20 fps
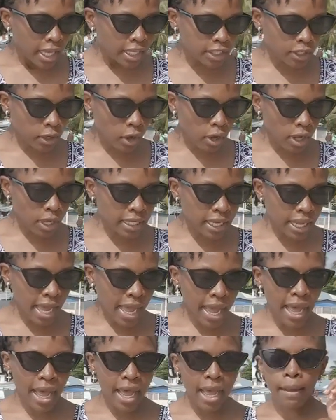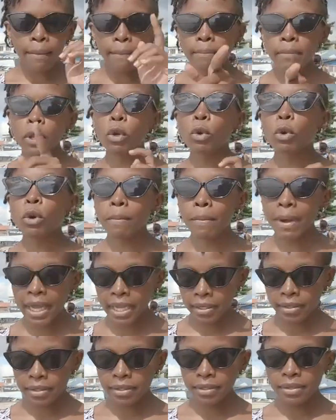It's called uh,
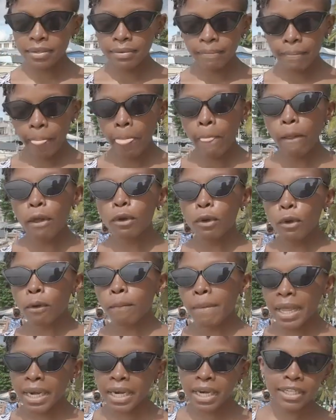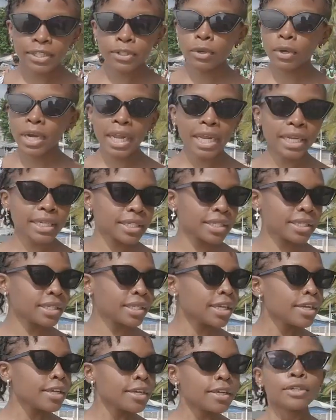Lukman, Lukman Restaurant.
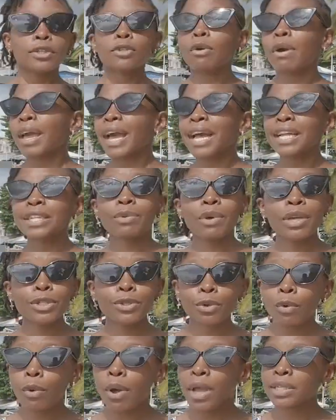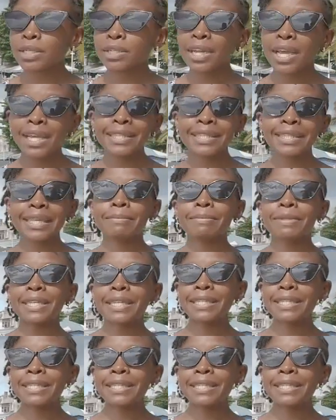So I can't wait to go and try some